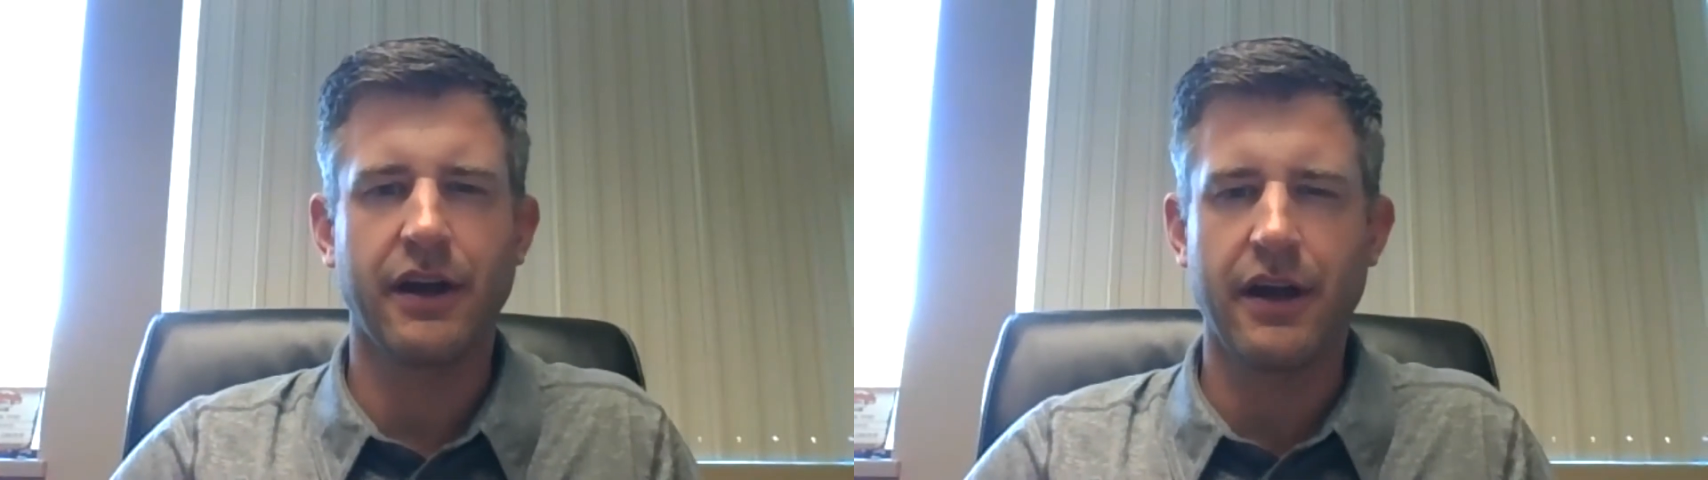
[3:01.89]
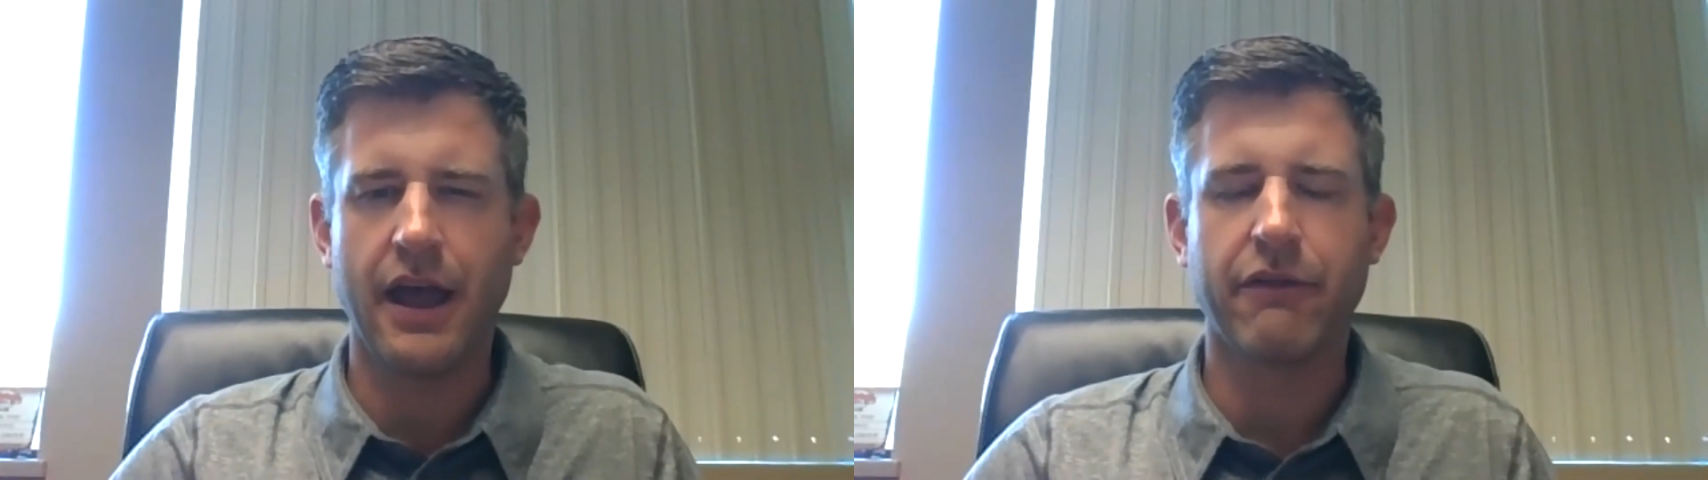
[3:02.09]

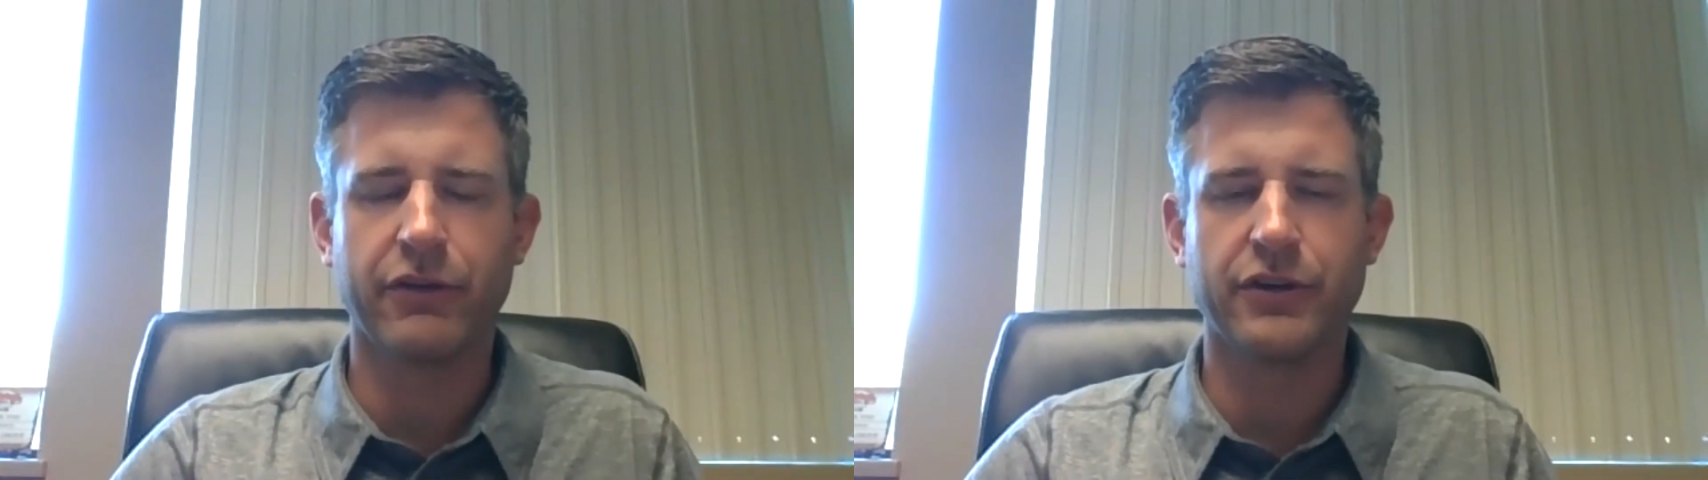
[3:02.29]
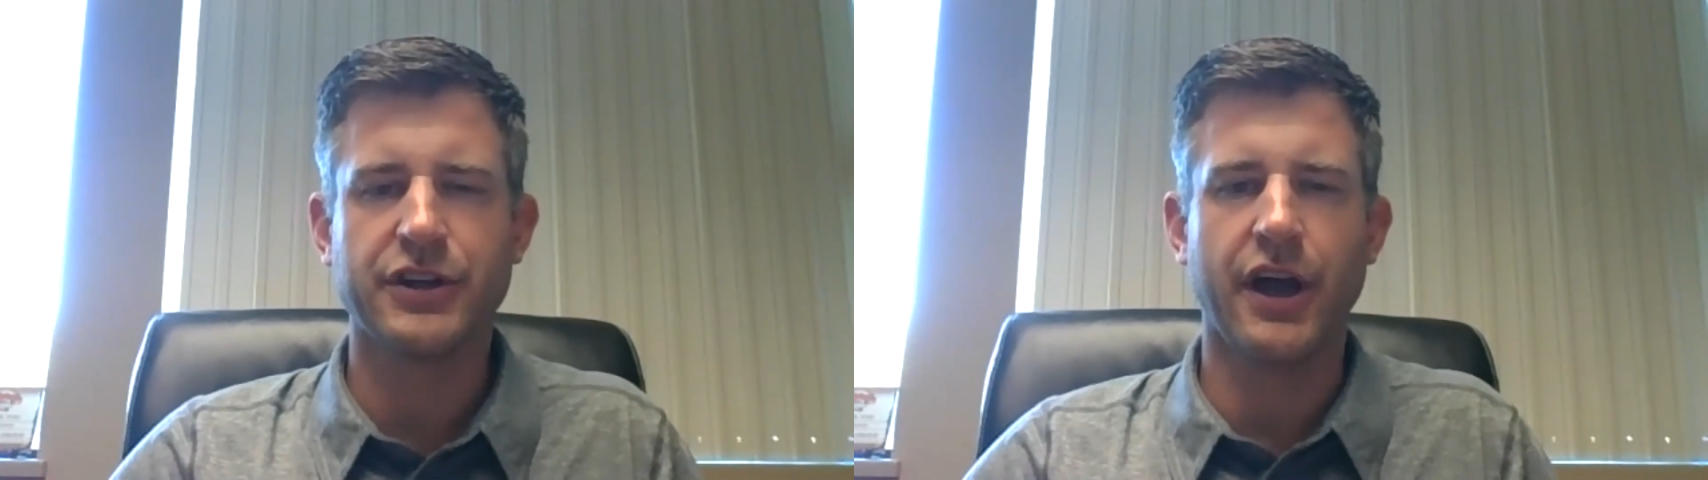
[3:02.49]

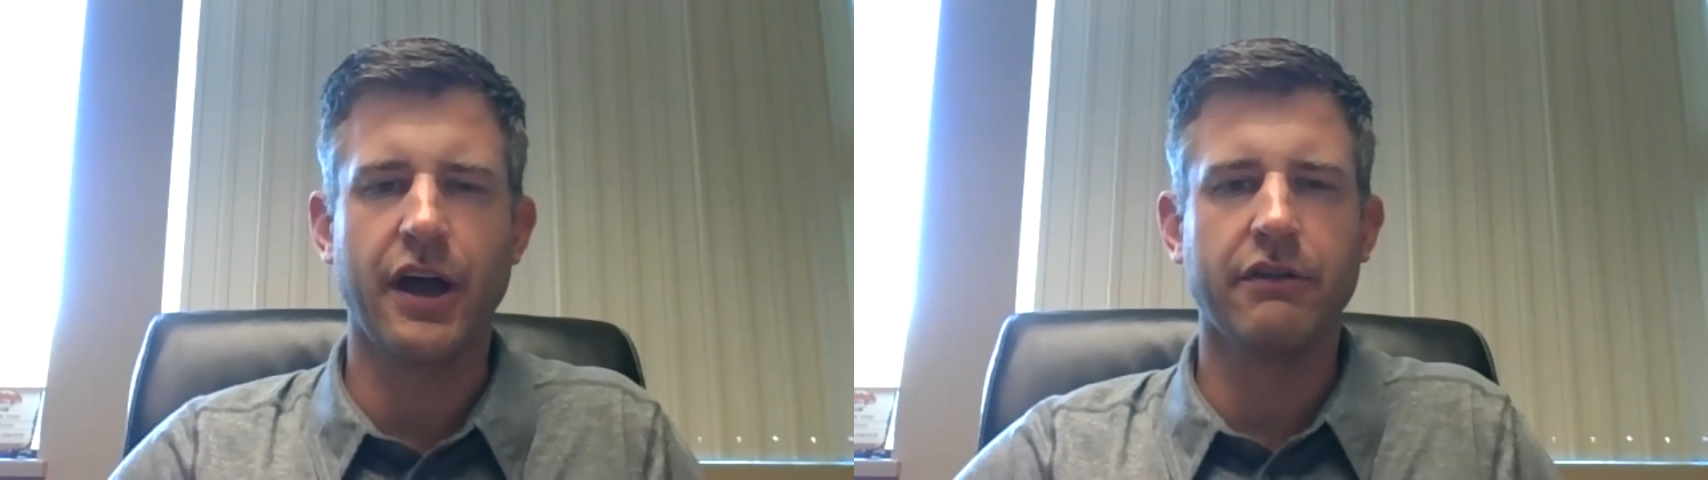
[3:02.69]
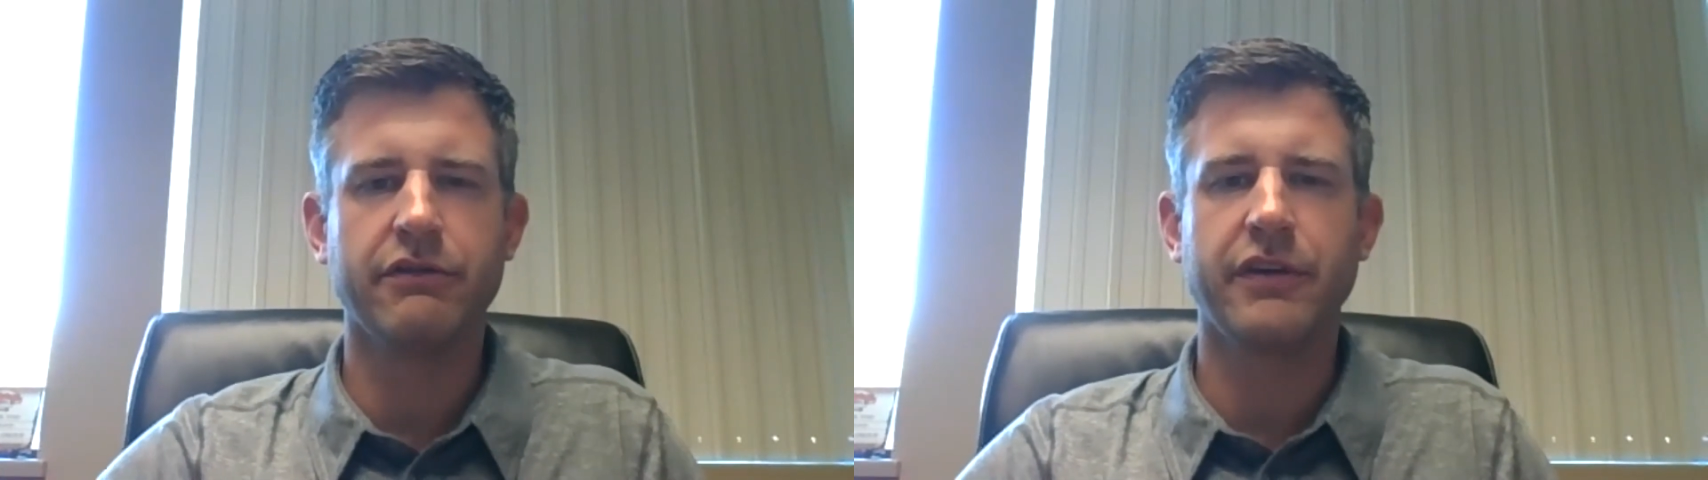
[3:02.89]
effort
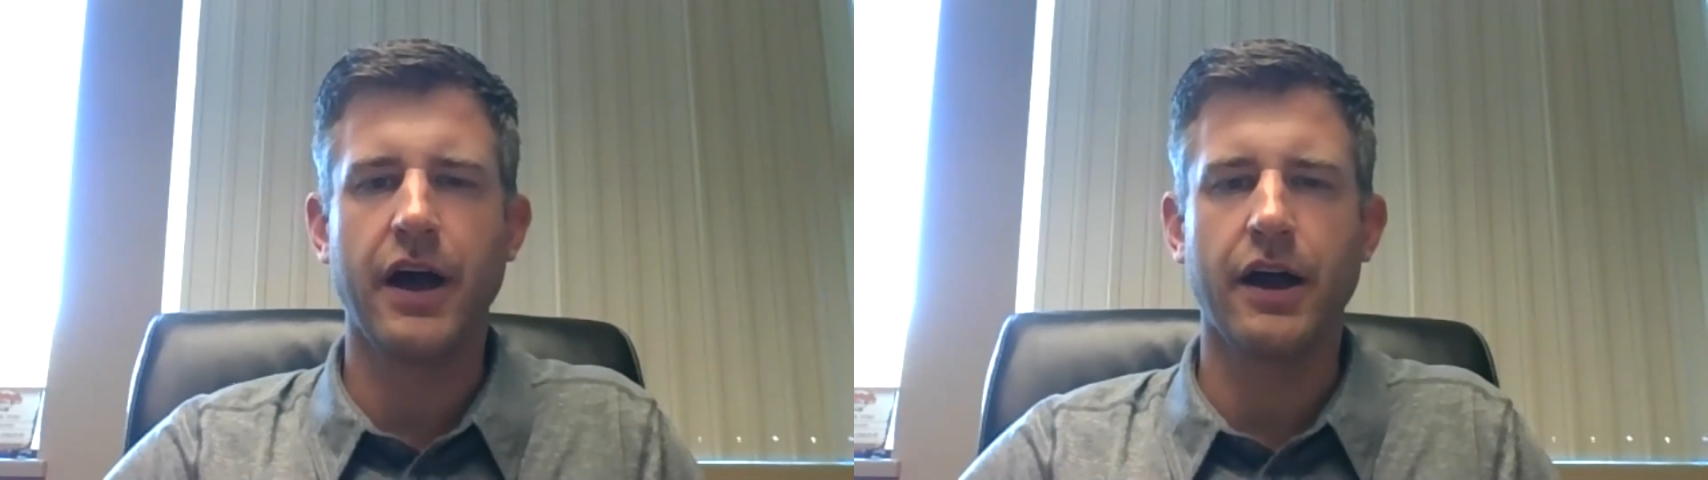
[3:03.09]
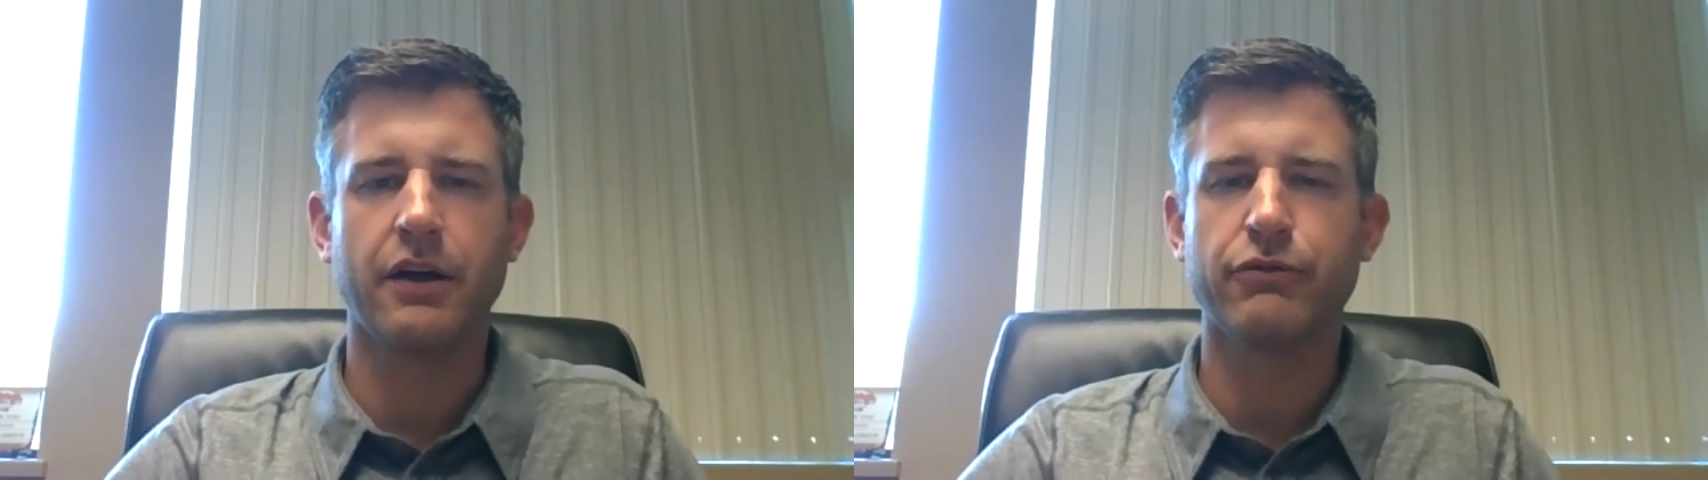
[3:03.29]
of
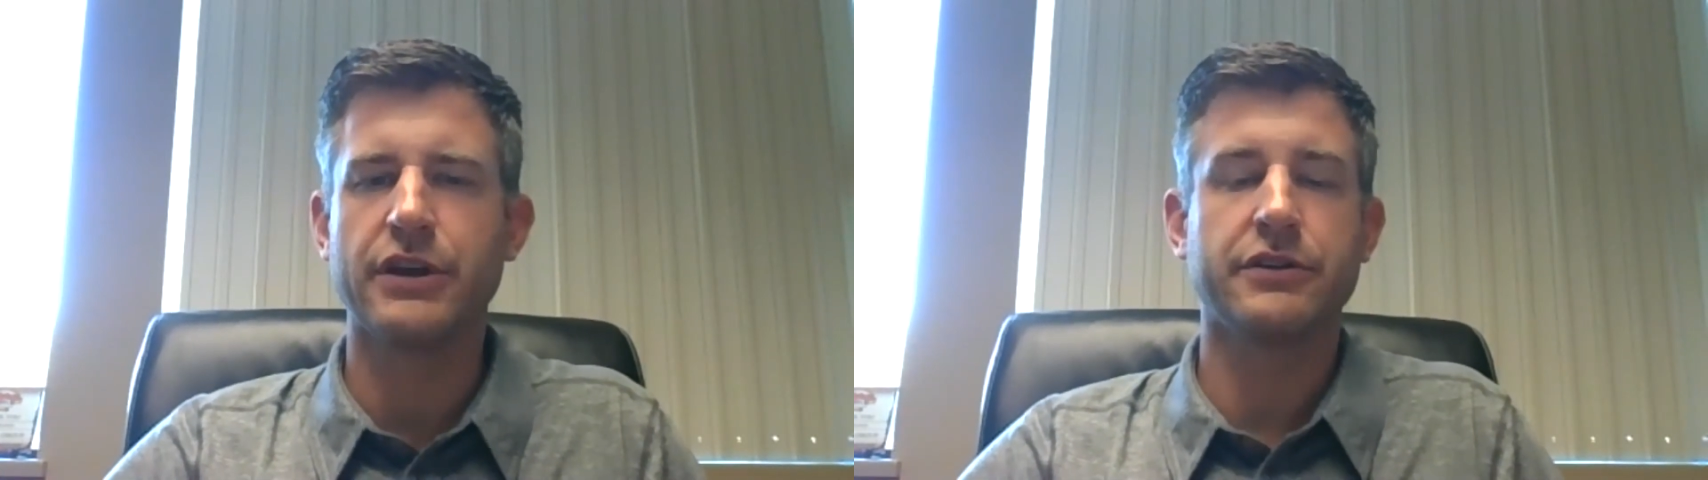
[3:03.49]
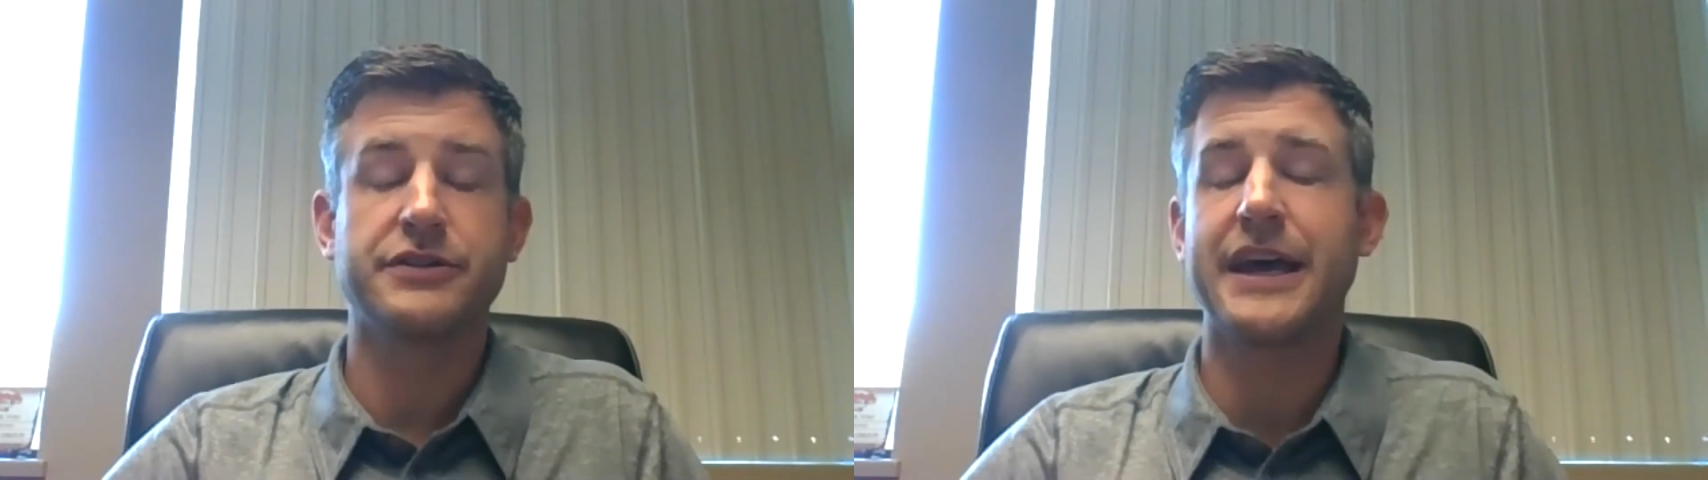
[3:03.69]

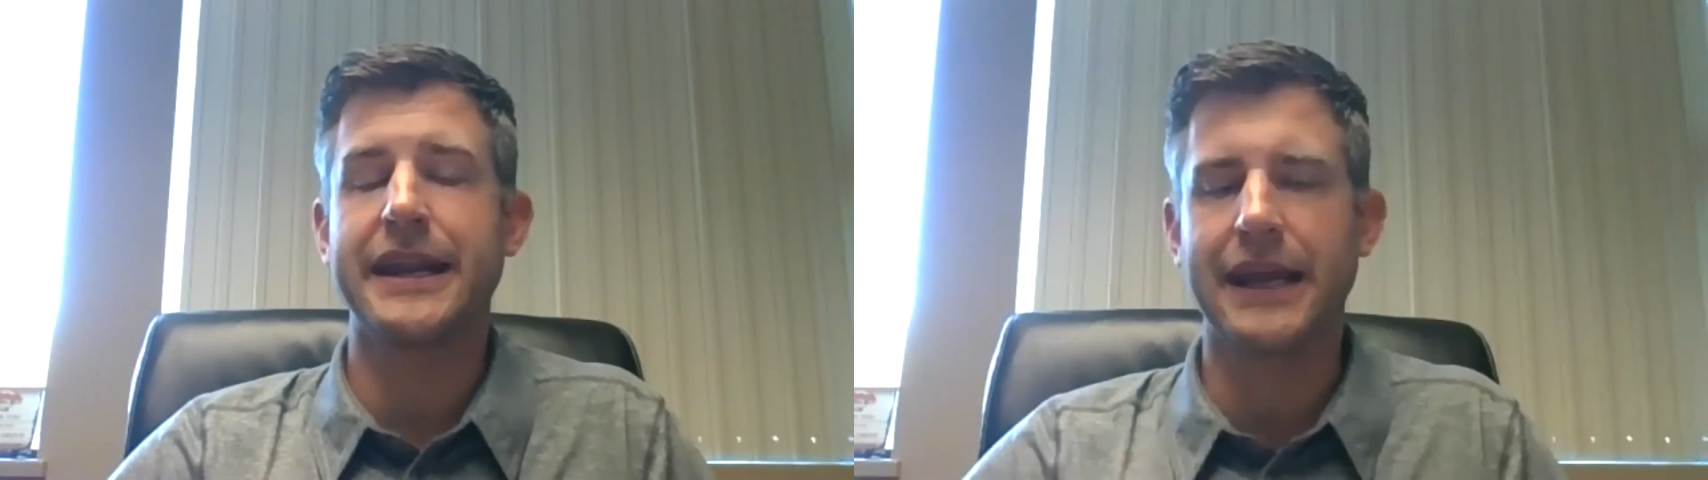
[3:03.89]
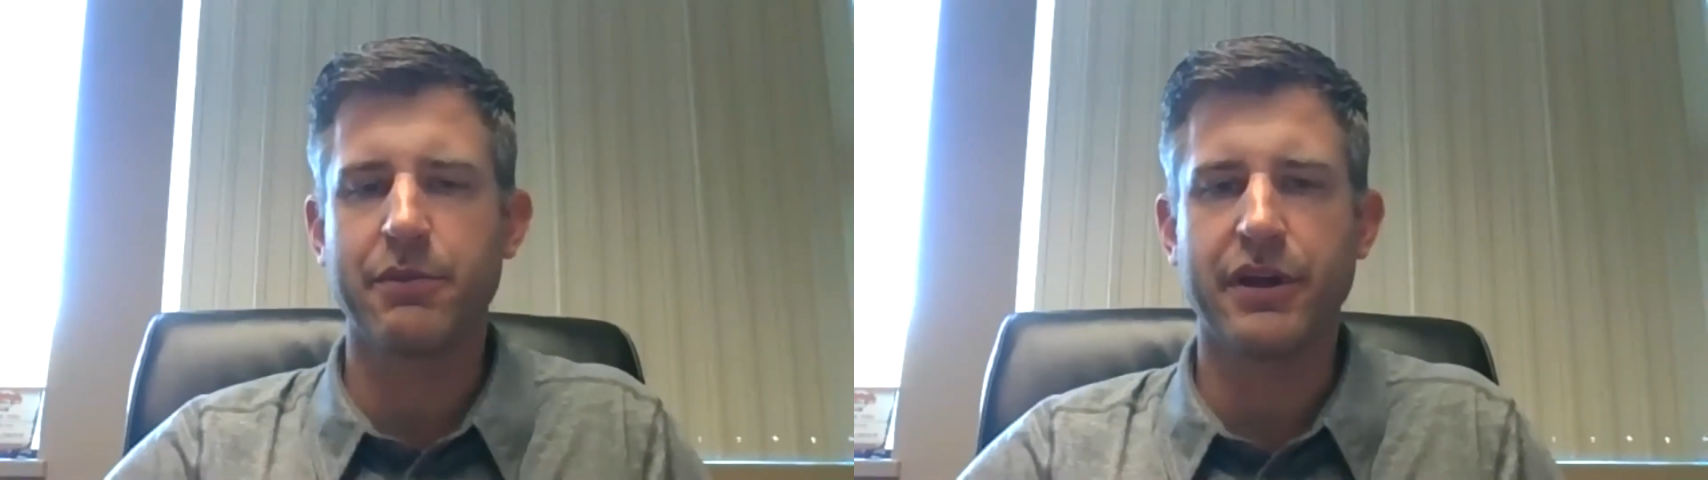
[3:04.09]

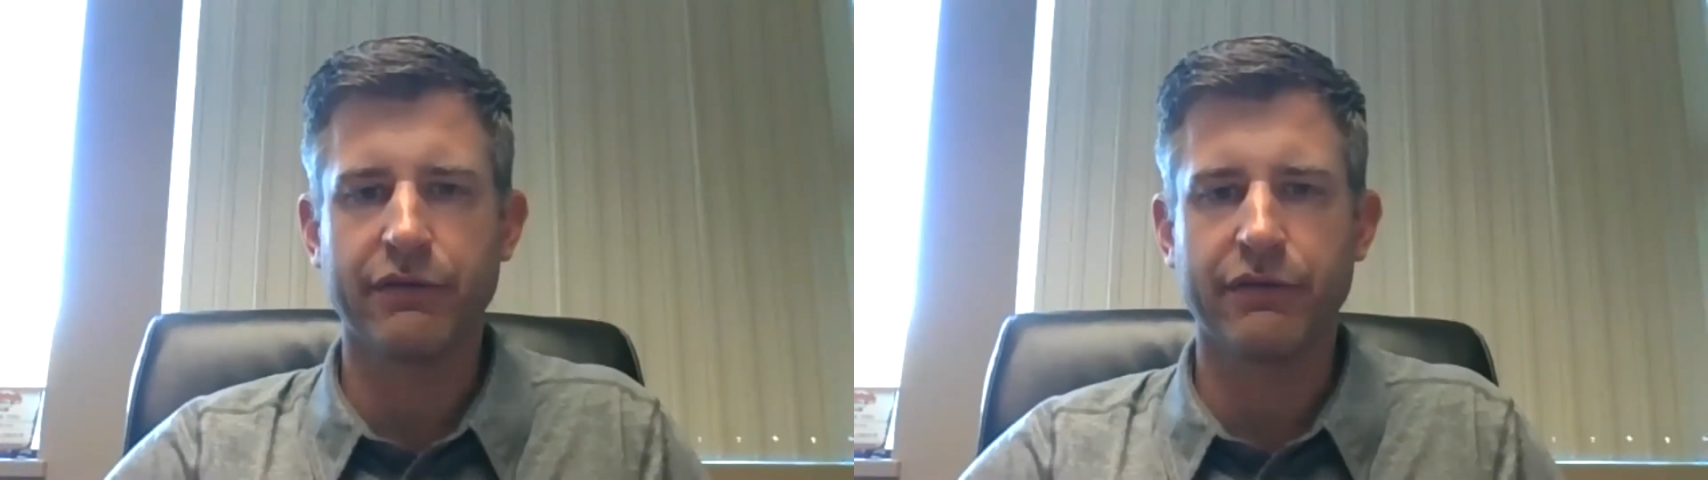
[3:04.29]
setting up their